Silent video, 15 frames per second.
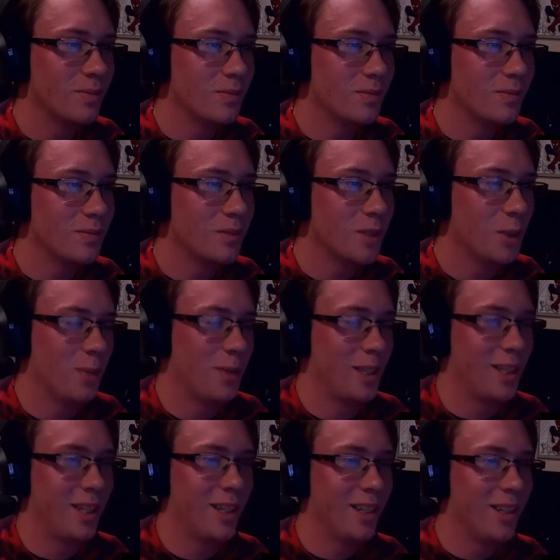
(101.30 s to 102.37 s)
Please,
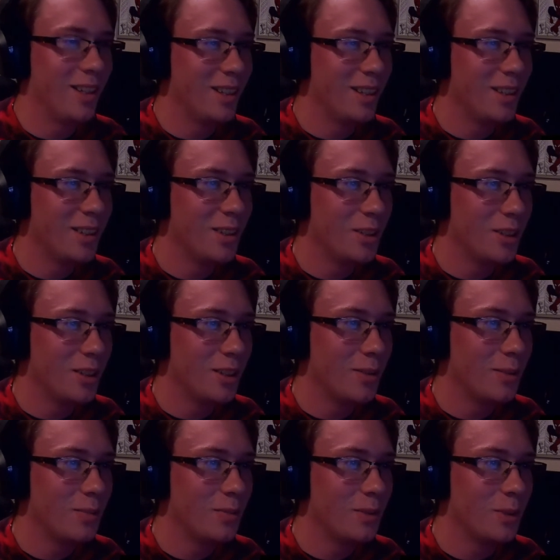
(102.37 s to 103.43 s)

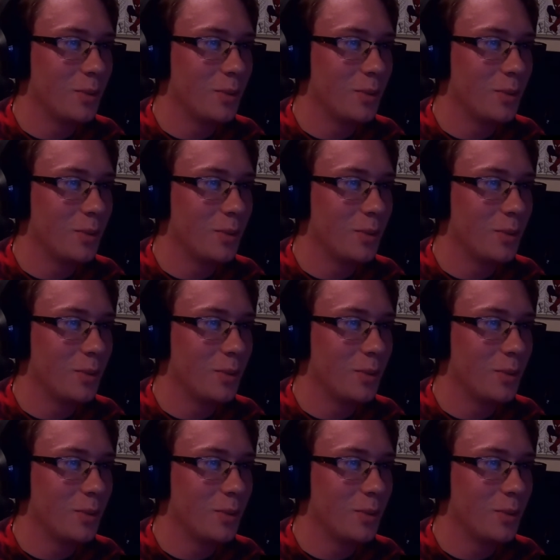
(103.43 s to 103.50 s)
Scooby-Doo this crap.